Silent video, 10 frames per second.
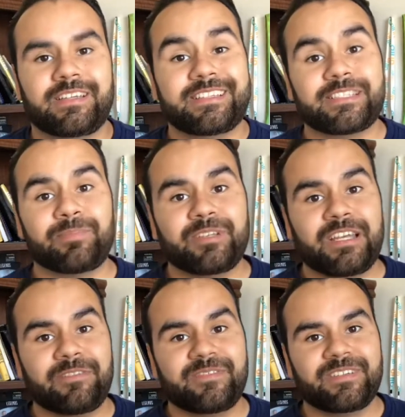Simple
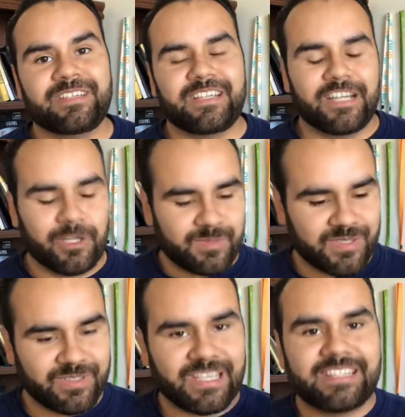enough? I hope
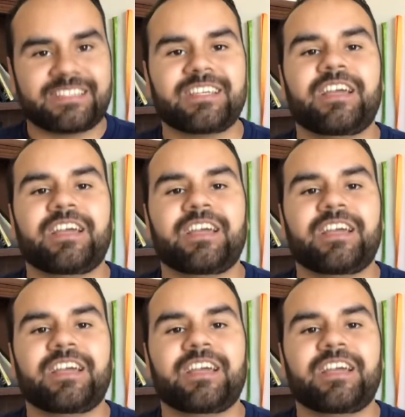so, guys.